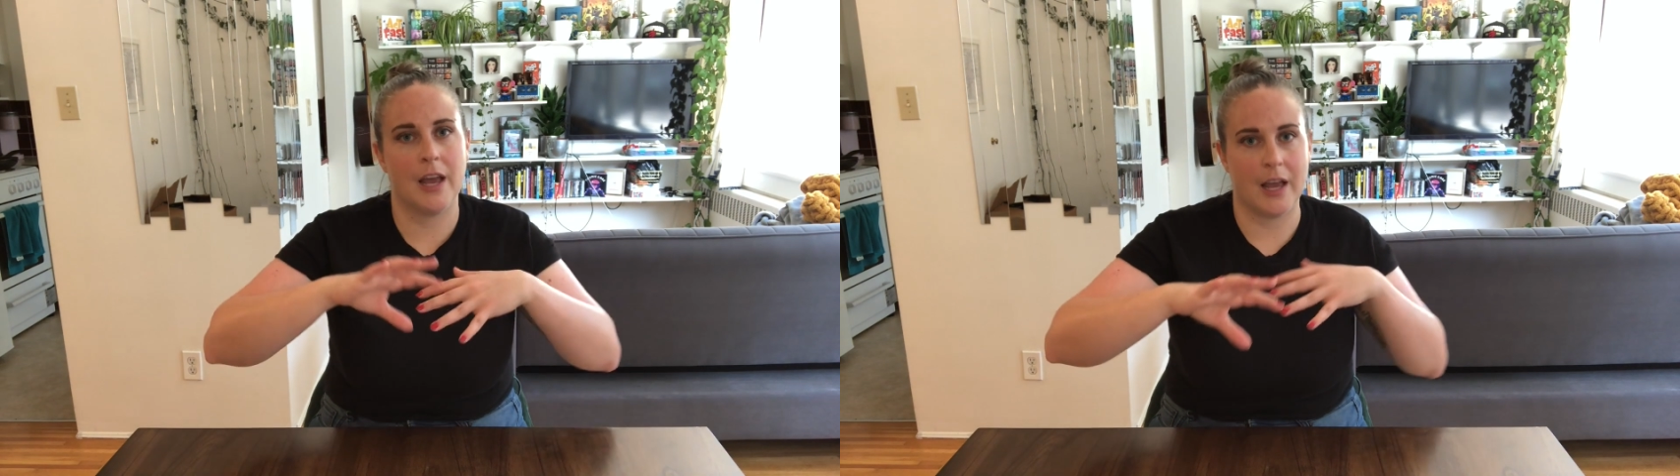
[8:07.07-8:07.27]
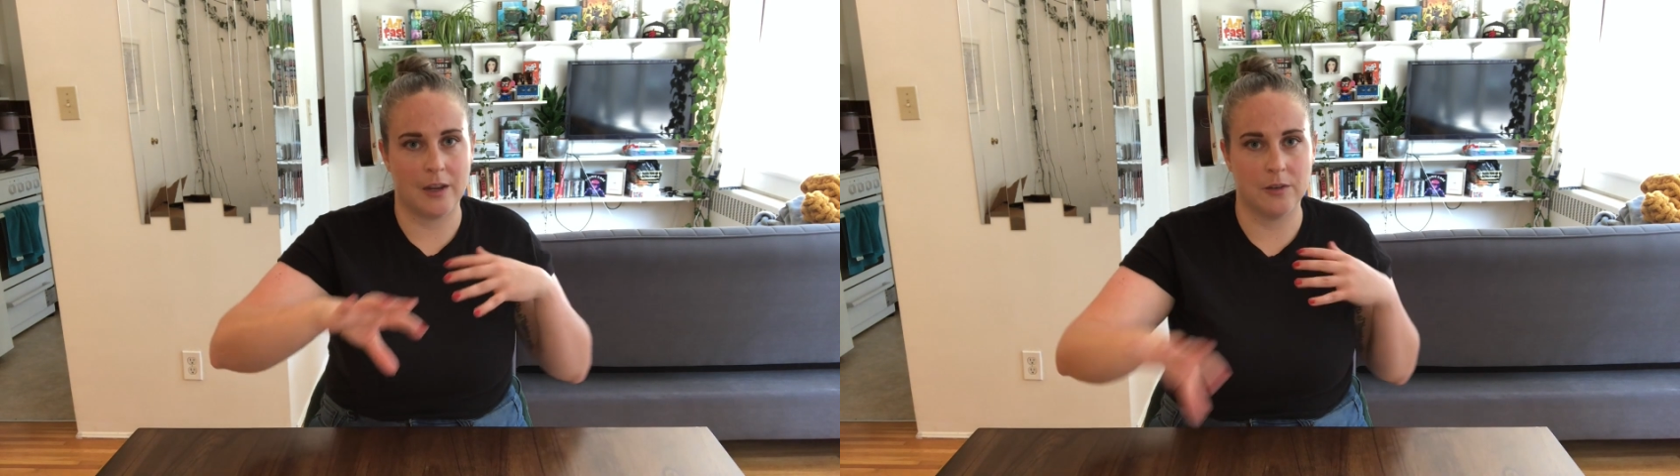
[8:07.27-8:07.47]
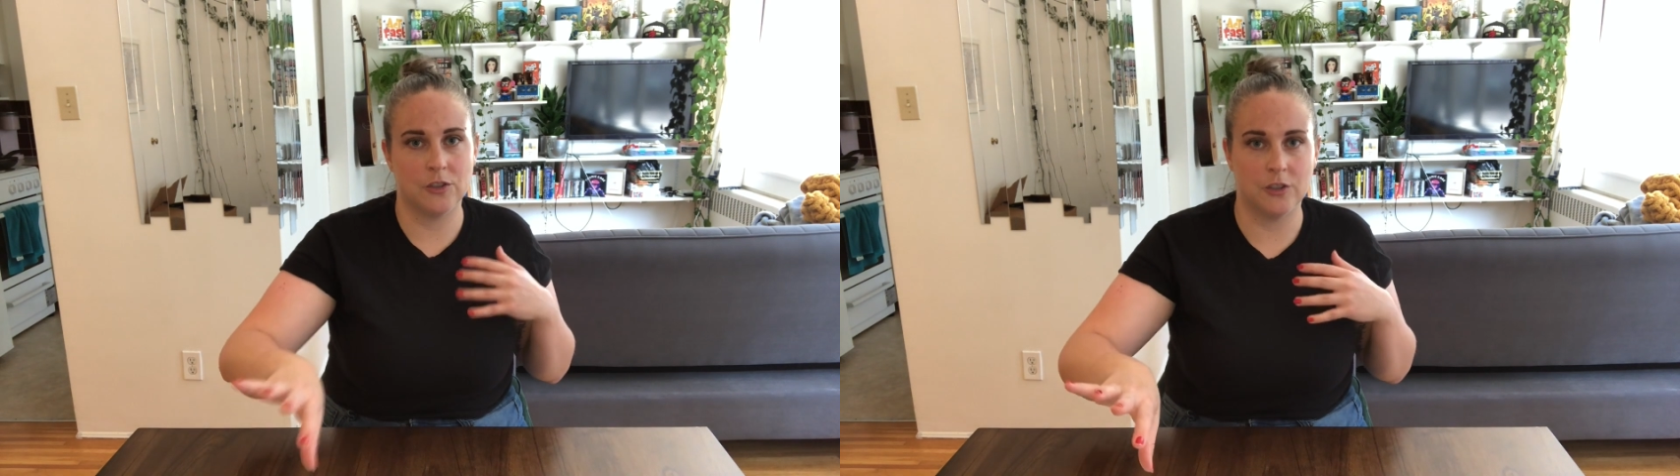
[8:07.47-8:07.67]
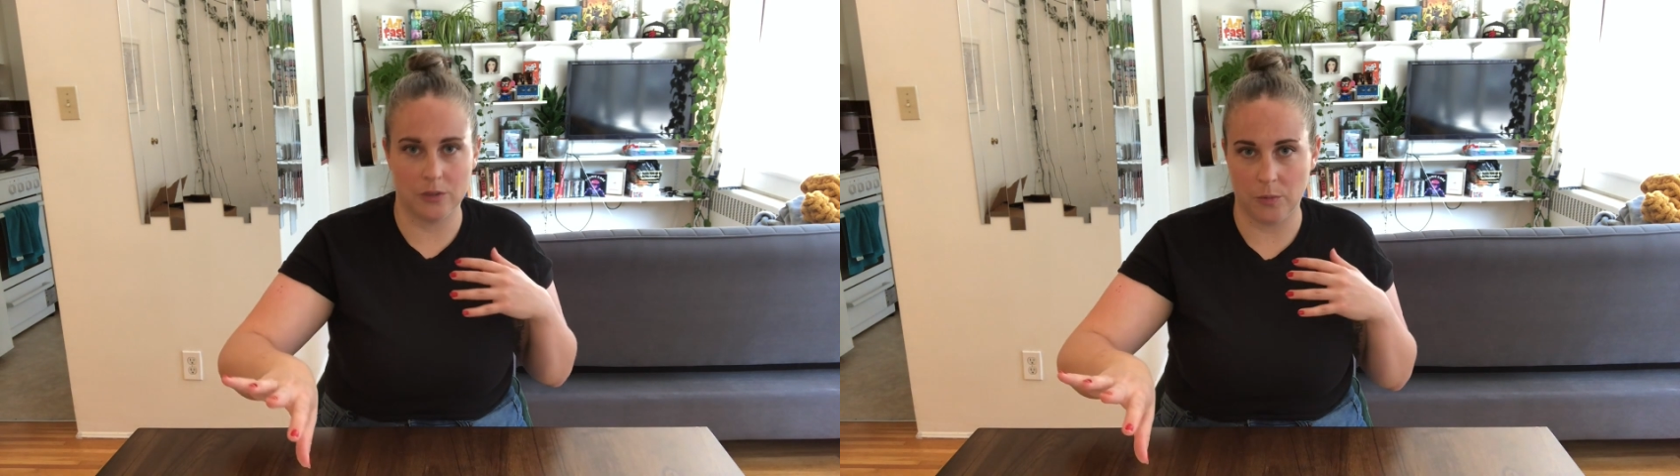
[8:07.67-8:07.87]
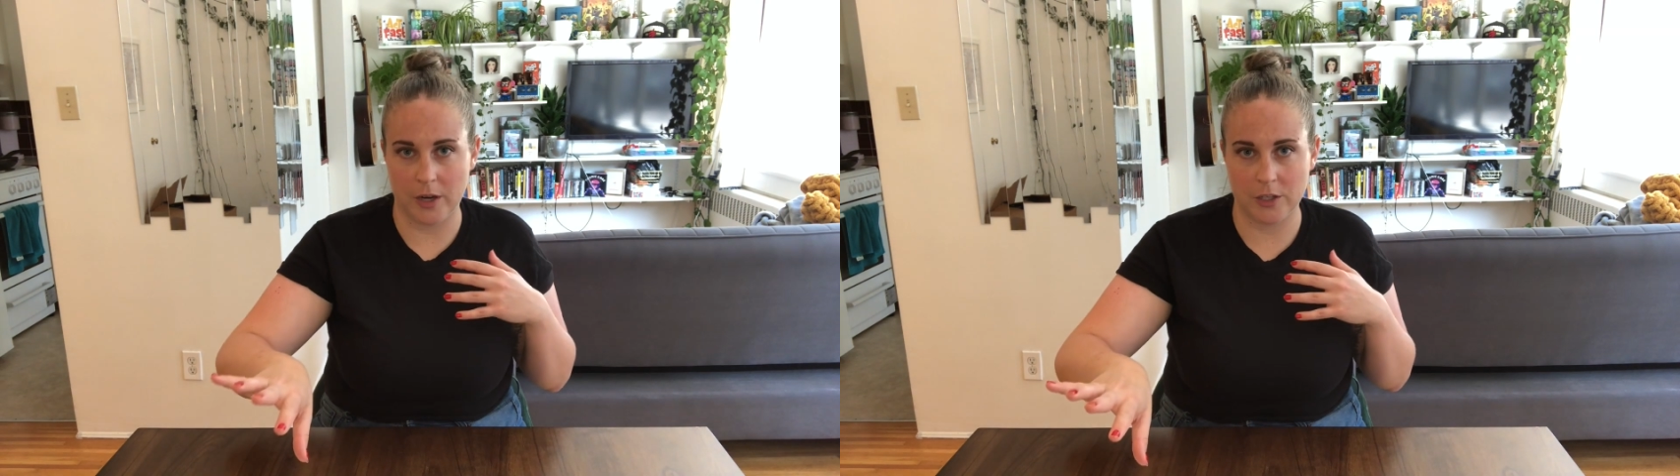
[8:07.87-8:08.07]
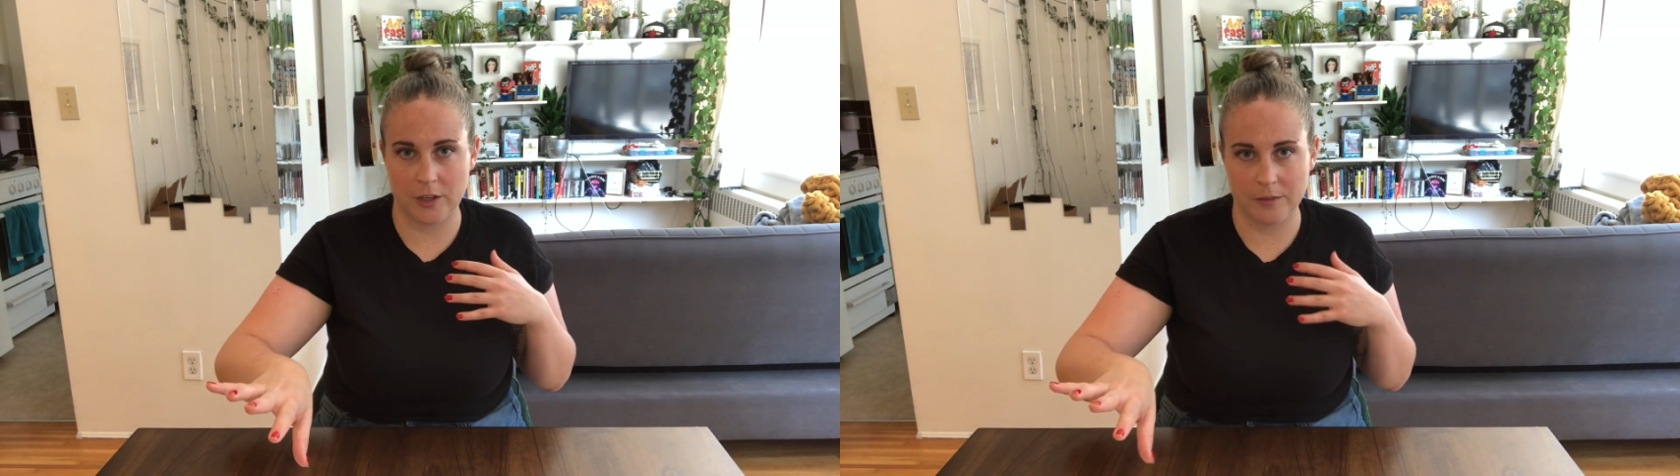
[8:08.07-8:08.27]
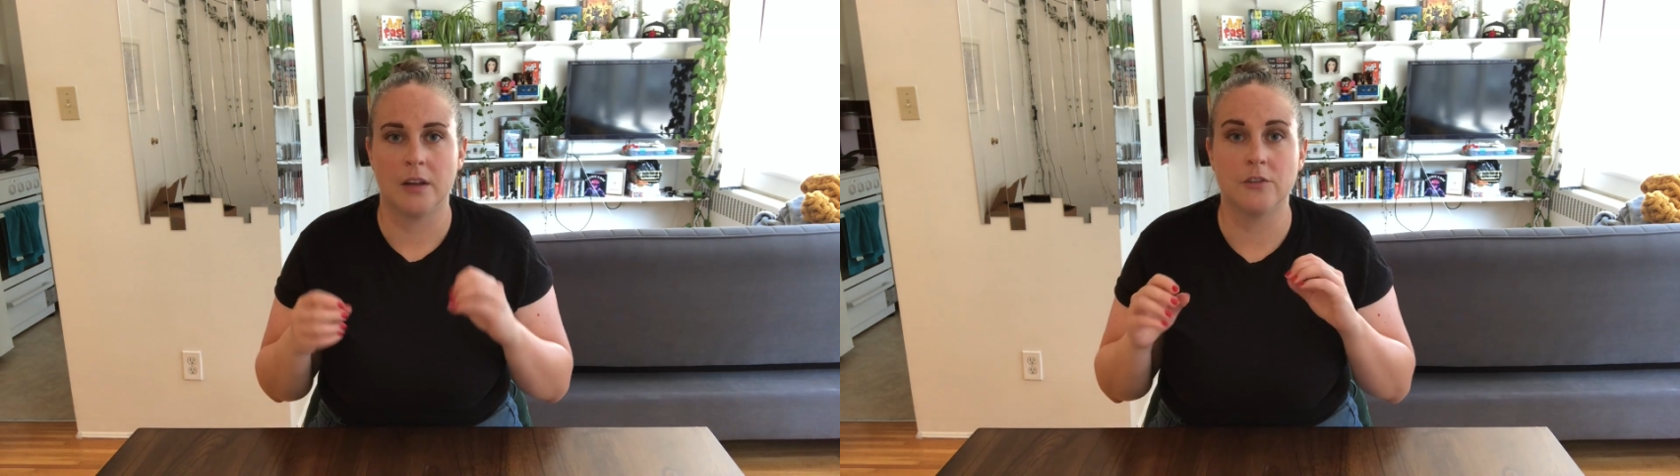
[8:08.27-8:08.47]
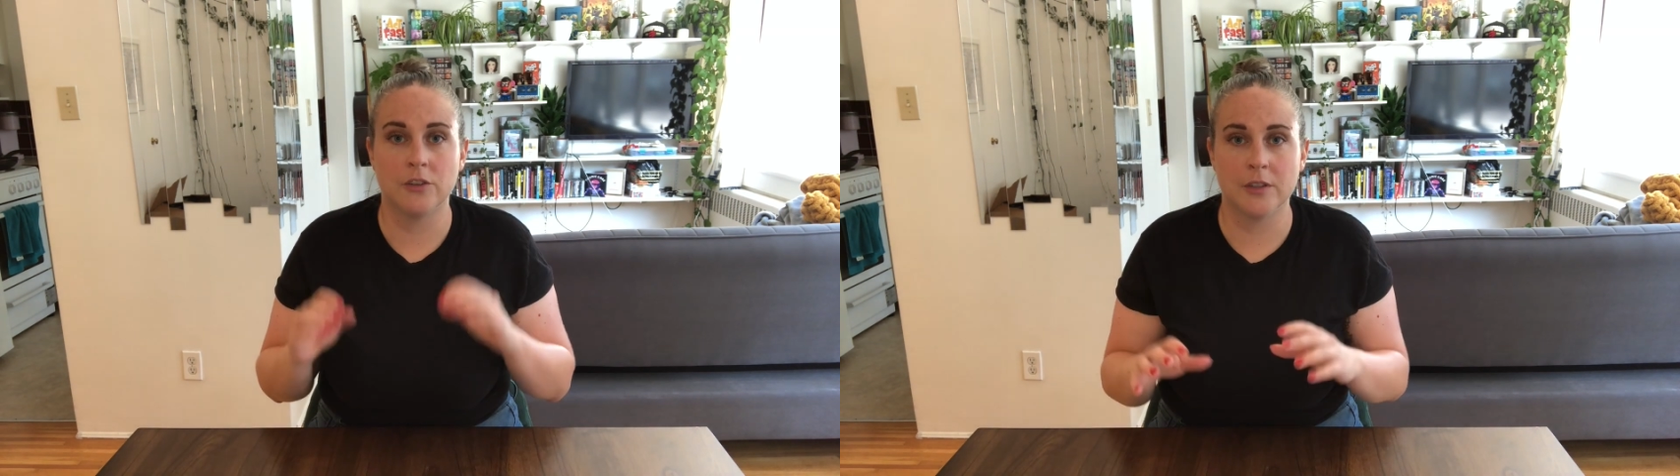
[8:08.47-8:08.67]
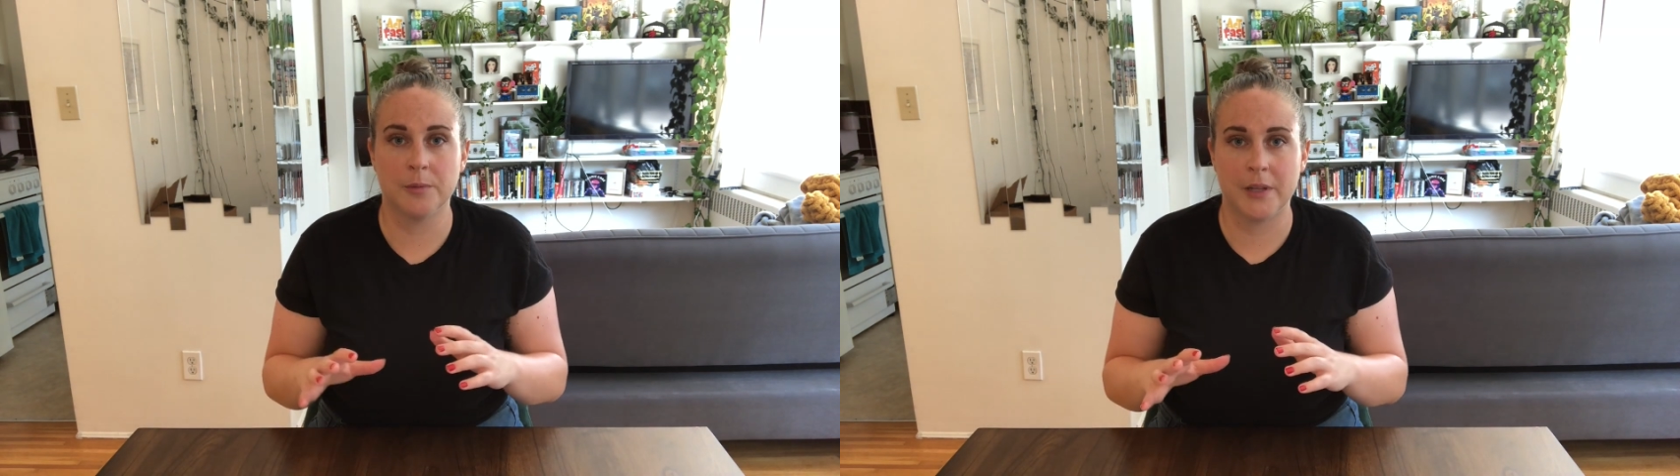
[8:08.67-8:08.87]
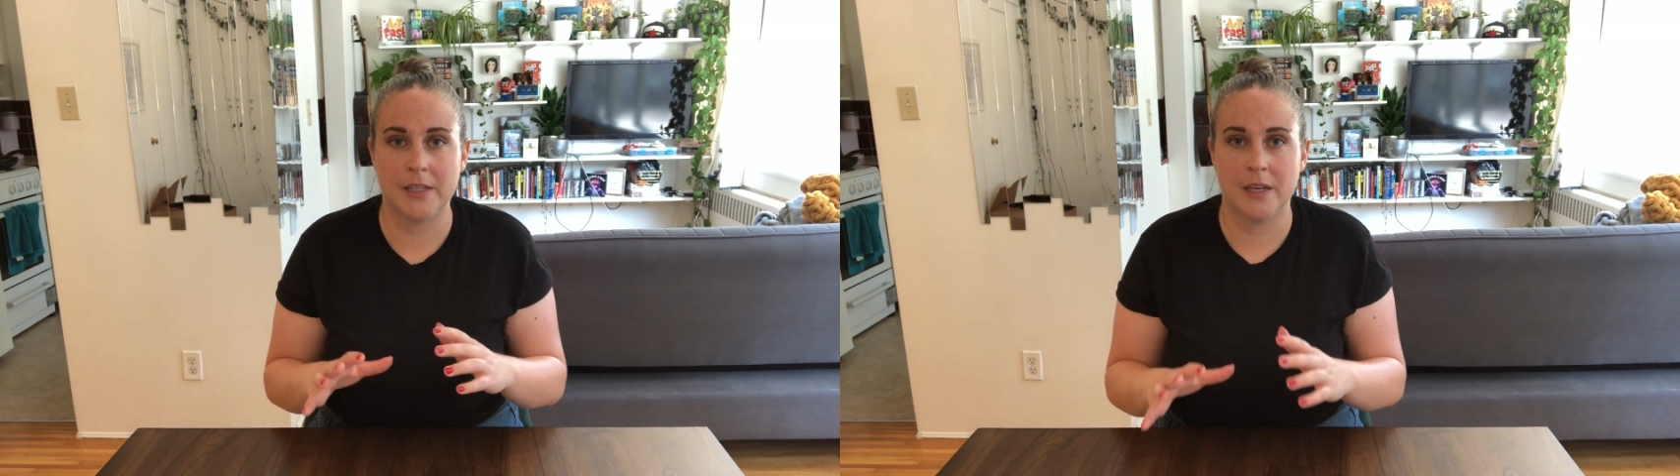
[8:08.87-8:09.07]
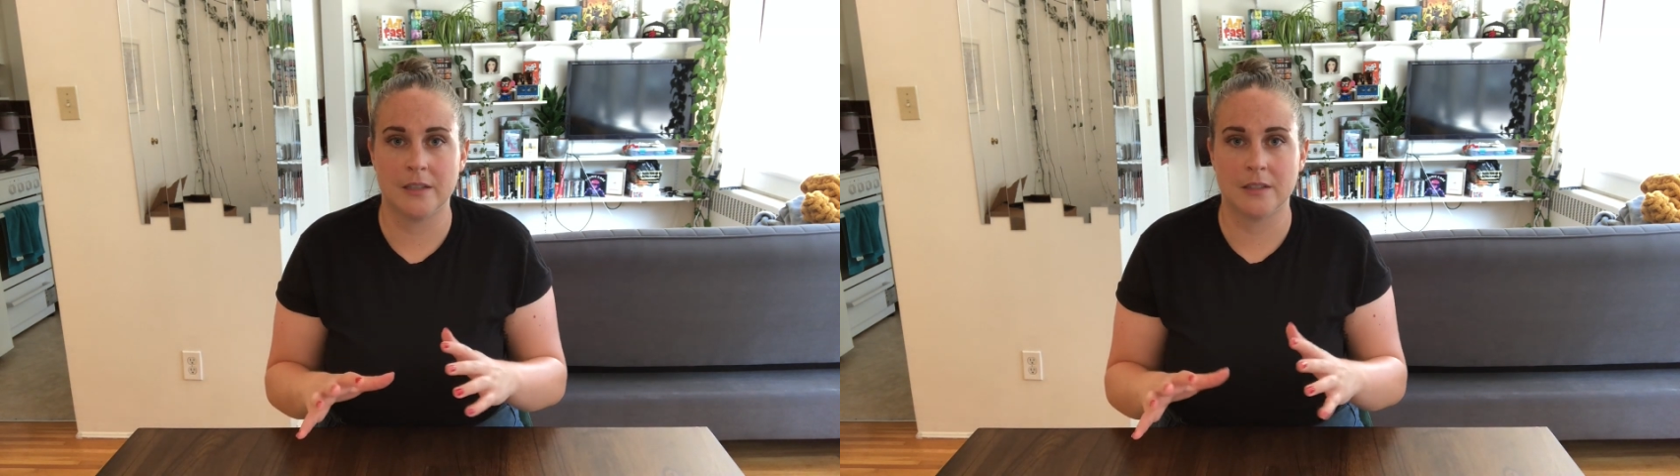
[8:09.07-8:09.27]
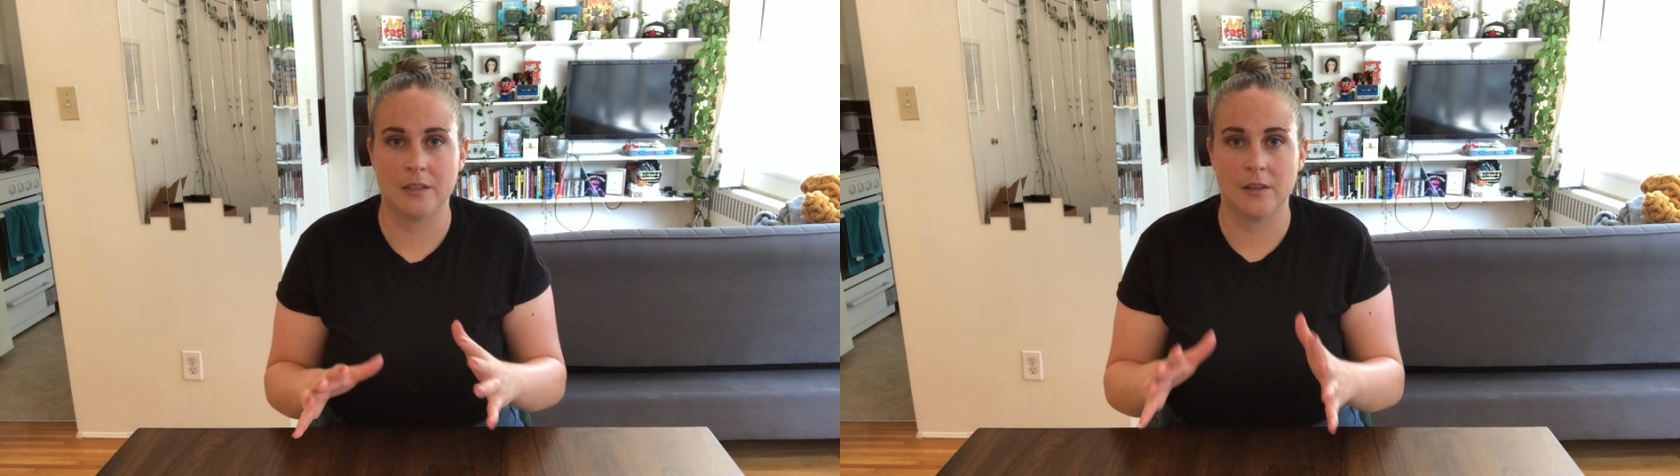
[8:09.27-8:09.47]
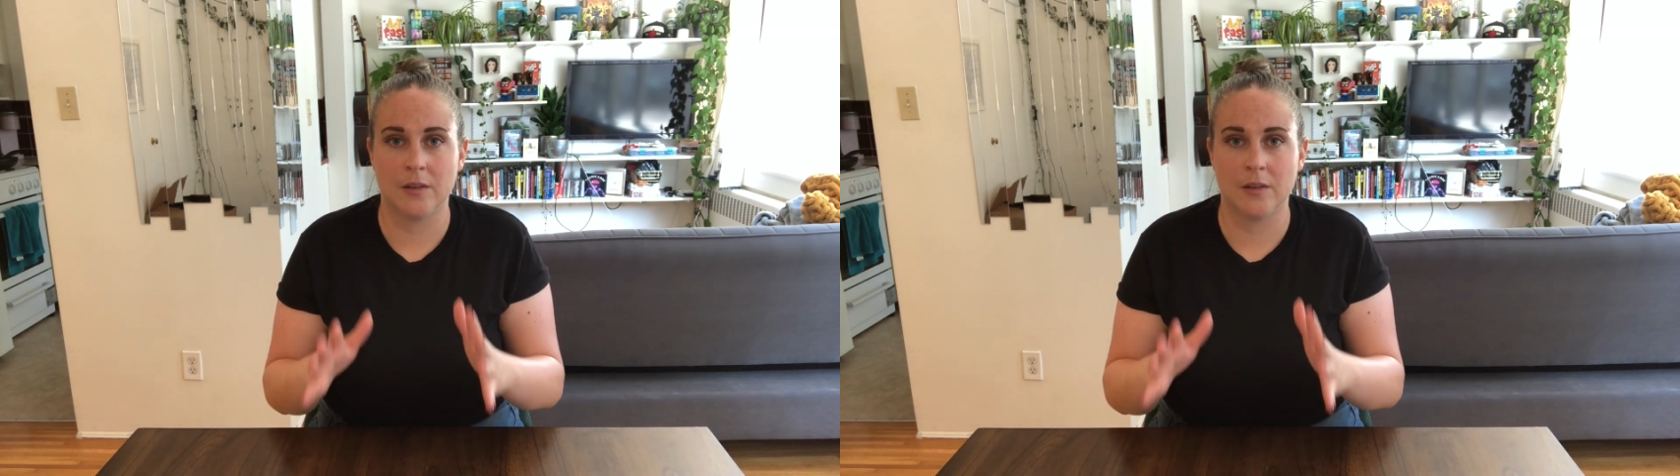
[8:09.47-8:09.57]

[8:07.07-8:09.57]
and just watching. Now during the playtest,